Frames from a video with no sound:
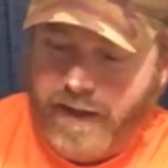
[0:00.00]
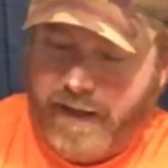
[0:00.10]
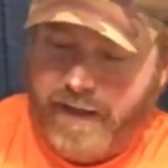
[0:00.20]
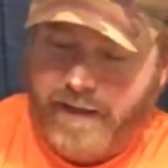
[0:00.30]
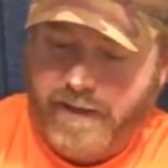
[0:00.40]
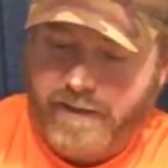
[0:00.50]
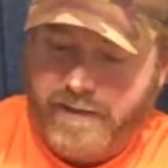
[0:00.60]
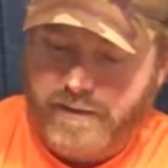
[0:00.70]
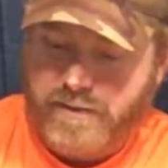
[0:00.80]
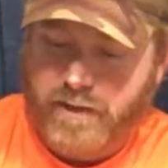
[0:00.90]

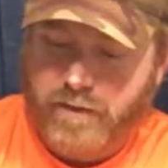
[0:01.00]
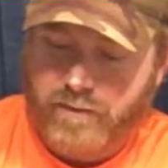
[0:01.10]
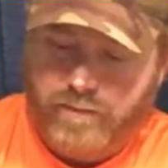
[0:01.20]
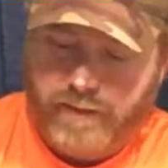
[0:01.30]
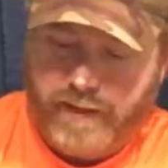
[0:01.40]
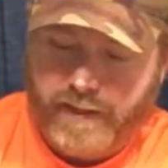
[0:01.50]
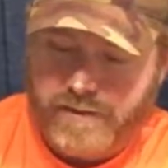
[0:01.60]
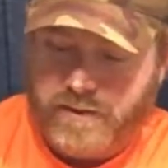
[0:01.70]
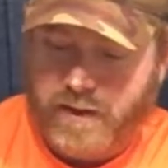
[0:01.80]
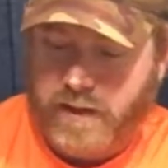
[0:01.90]
And so we're gonna
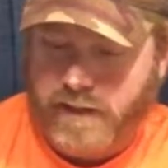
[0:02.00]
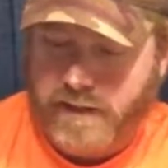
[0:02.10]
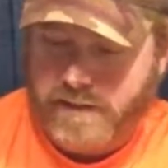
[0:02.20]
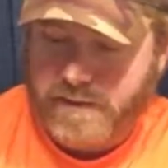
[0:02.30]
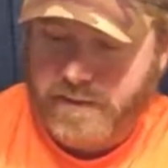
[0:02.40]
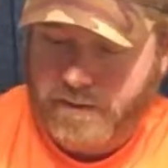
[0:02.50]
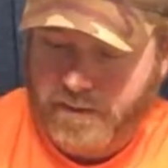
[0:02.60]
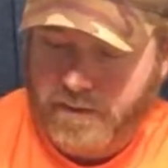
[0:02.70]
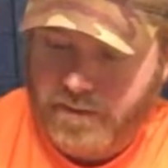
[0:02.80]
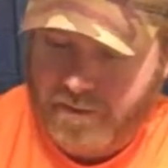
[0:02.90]
get started on this.
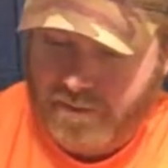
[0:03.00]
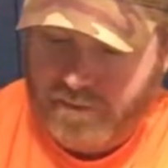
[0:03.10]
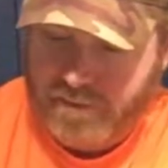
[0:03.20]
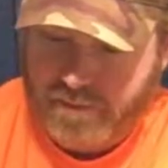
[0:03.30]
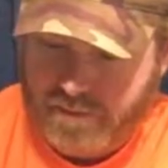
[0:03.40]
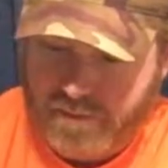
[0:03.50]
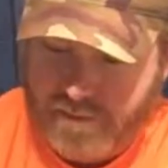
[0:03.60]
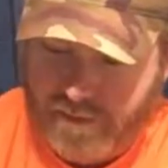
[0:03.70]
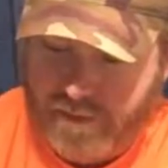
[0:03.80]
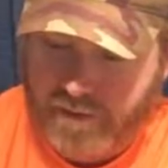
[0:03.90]
Let's
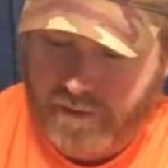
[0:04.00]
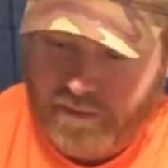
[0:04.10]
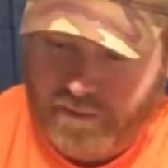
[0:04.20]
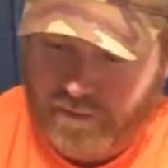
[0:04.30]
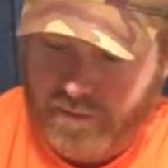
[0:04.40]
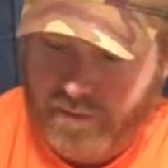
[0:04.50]
see here.